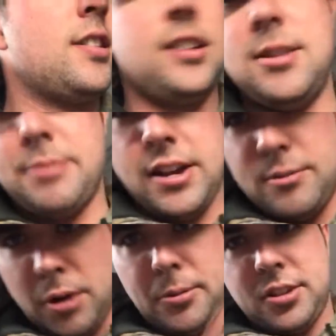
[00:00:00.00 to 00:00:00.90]
keep adding
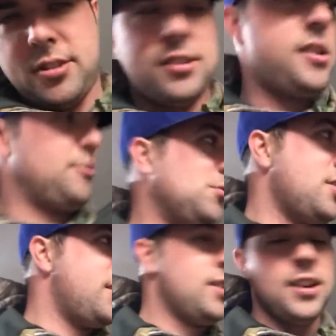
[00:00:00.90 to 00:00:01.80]
the barbecue sauce to that
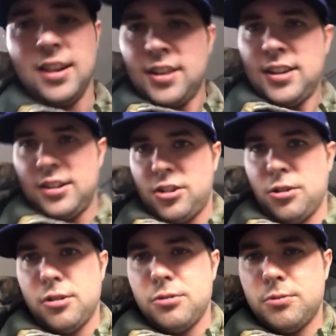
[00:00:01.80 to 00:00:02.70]
one
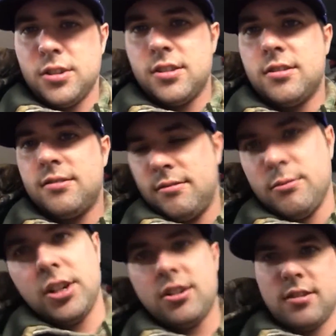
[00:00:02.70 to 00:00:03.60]
until those ones
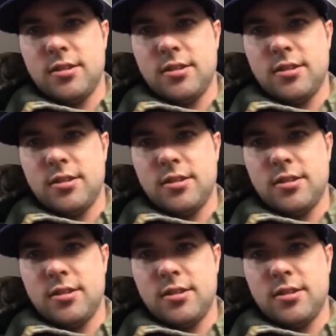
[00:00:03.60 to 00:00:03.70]
reach